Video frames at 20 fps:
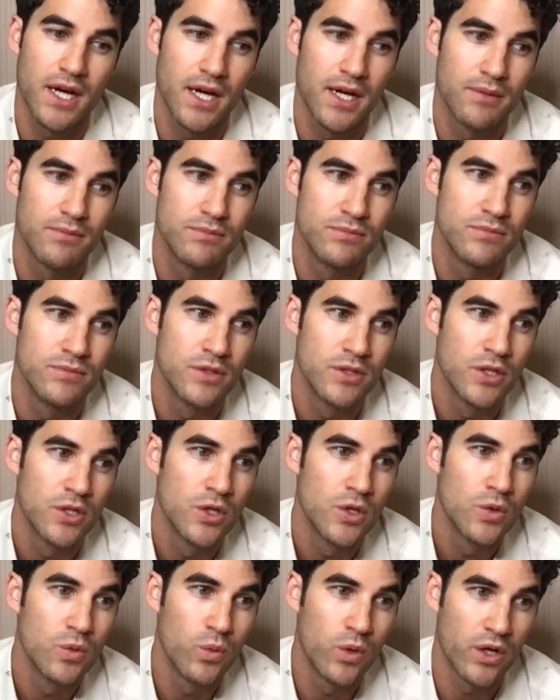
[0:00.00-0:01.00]

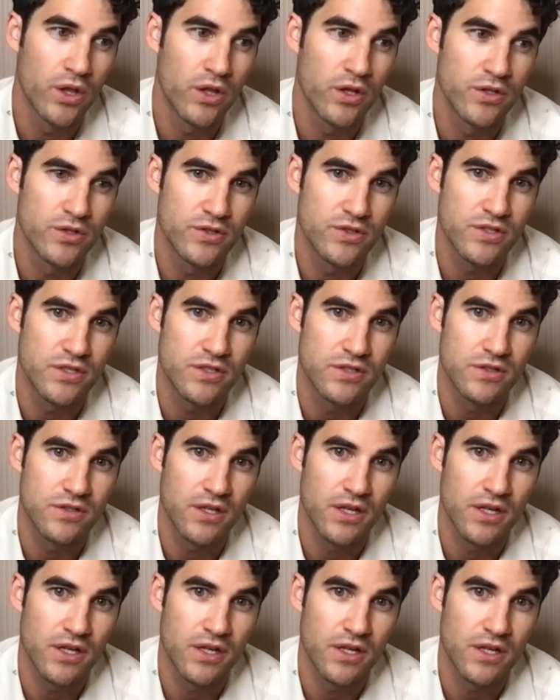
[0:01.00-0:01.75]
One of those is